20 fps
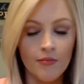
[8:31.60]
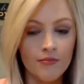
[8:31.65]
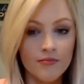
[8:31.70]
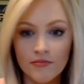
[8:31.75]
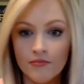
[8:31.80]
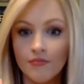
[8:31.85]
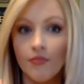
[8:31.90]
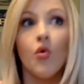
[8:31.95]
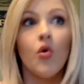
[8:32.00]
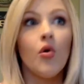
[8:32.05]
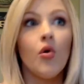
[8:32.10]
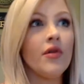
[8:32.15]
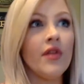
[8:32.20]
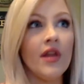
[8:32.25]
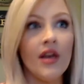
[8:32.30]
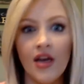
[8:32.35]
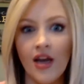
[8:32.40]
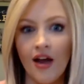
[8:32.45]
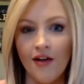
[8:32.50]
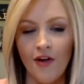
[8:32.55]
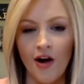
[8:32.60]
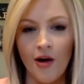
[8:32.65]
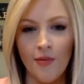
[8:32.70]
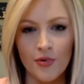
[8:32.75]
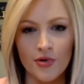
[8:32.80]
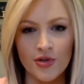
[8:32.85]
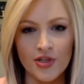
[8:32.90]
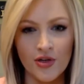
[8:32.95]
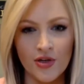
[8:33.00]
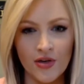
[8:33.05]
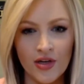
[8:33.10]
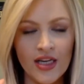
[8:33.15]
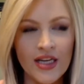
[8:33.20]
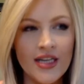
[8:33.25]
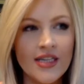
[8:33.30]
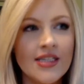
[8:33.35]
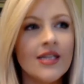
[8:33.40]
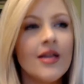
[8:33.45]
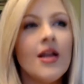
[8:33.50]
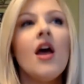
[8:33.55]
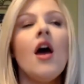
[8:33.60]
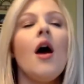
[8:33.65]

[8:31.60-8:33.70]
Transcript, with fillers: more than enough opportunities.